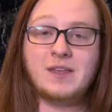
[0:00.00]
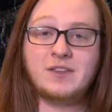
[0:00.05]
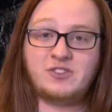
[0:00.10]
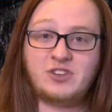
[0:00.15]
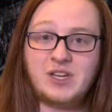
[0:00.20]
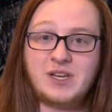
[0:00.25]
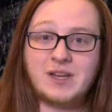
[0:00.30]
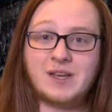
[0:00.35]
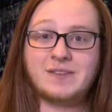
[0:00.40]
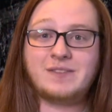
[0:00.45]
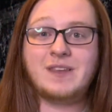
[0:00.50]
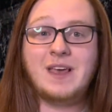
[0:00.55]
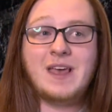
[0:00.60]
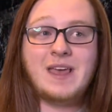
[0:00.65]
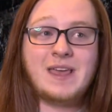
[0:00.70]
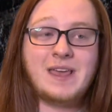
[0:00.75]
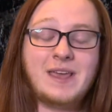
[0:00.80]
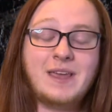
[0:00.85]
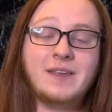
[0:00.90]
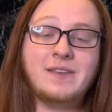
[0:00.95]
genus
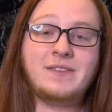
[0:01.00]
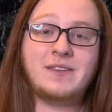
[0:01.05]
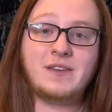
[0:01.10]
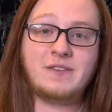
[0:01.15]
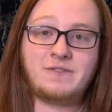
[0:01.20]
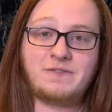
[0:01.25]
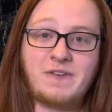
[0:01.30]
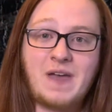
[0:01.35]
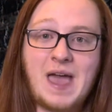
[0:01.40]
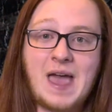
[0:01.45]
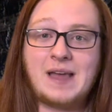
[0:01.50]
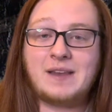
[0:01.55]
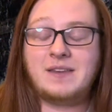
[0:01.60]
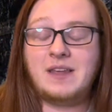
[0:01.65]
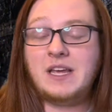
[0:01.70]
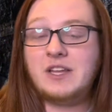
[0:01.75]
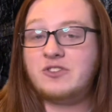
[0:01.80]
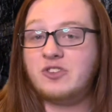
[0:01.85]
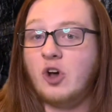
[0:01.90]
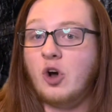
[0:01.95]
is in fact
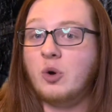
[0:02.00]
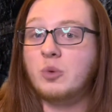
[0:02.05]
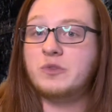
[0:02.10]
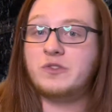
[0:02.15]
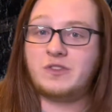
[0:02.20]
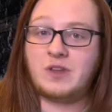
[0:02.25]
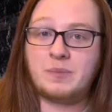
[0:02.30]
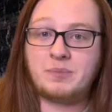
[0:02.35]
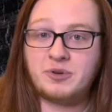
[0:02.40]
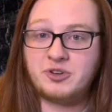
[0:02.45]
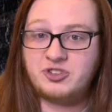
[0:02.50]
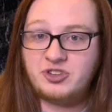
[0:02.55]
its own separate